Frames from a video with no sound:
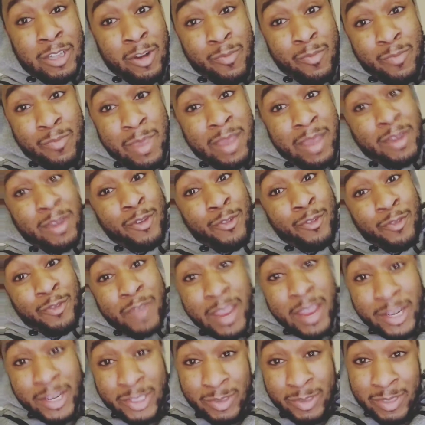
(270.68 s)
start
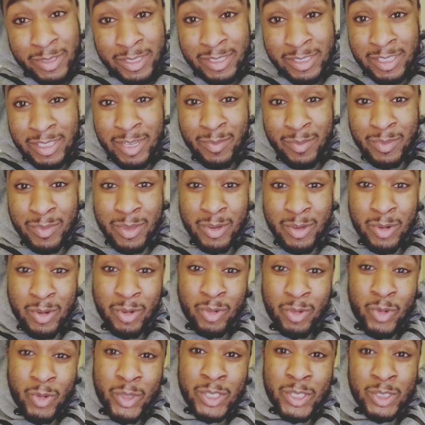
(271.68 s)
manufacturing
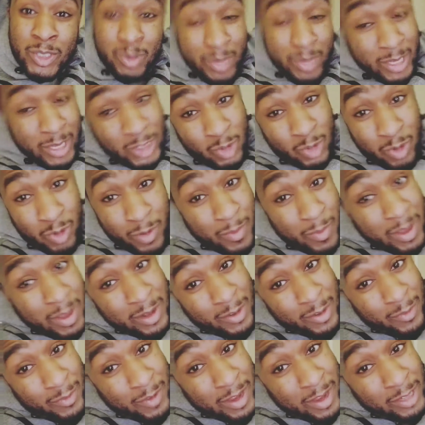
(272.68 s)
something, or going straight
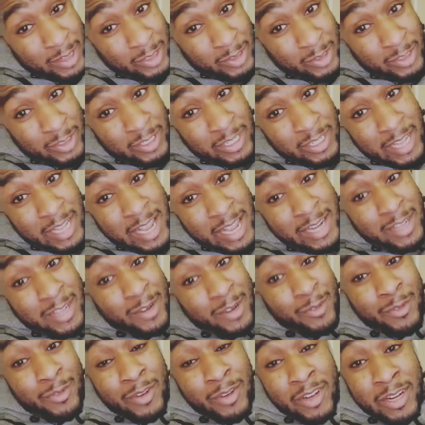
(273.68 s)
to a manufacturer,
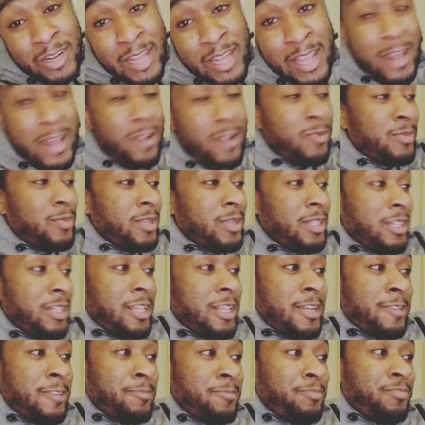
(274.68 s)
I need to figure that
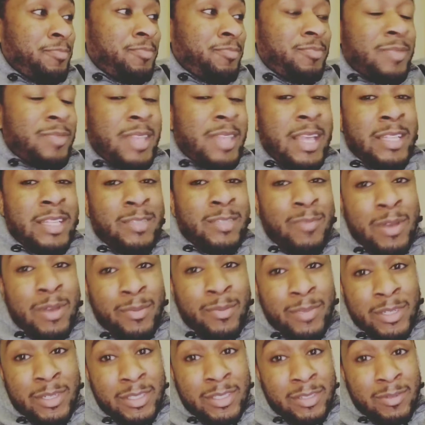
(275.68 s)
out, man. Like,
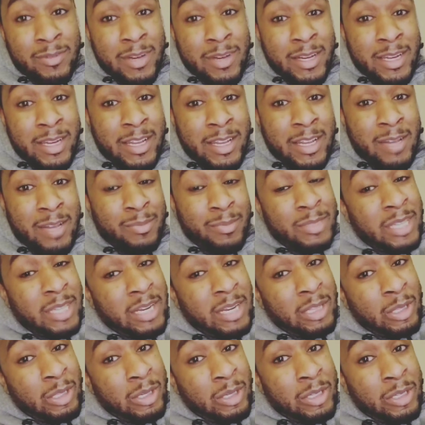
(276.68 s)
that's my mission right
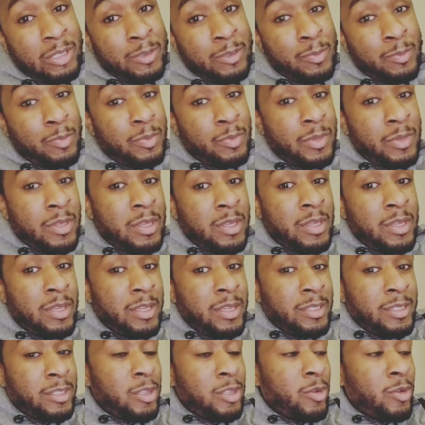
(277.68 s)
now. I'm trying to learn
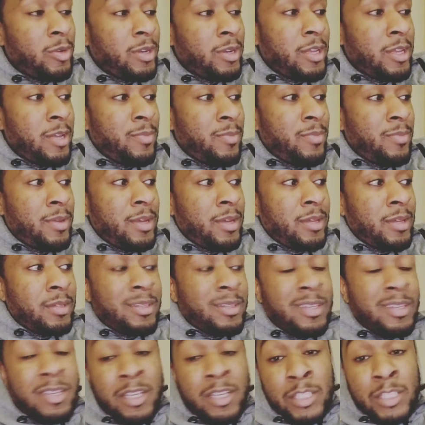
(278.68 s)
and soak it up,
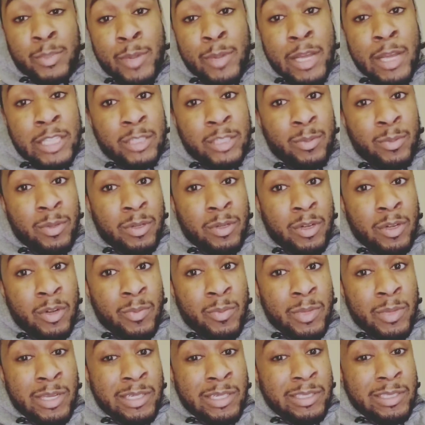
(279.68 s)
but it's
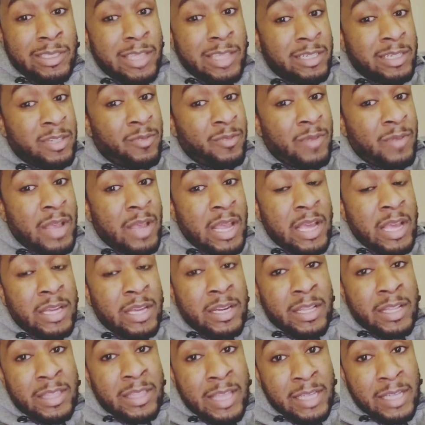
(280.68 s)
possible though, man. The
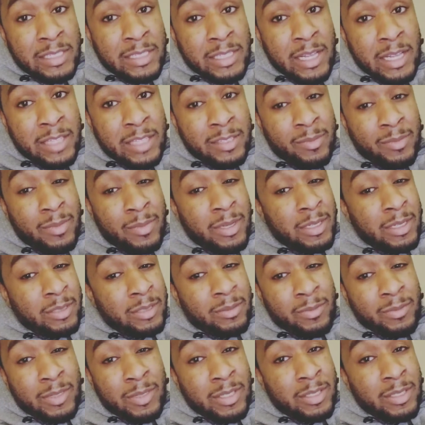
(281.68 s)
extra $500,
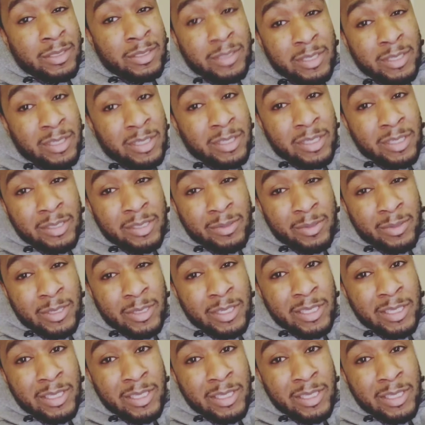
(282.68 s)
$1,000 a month is really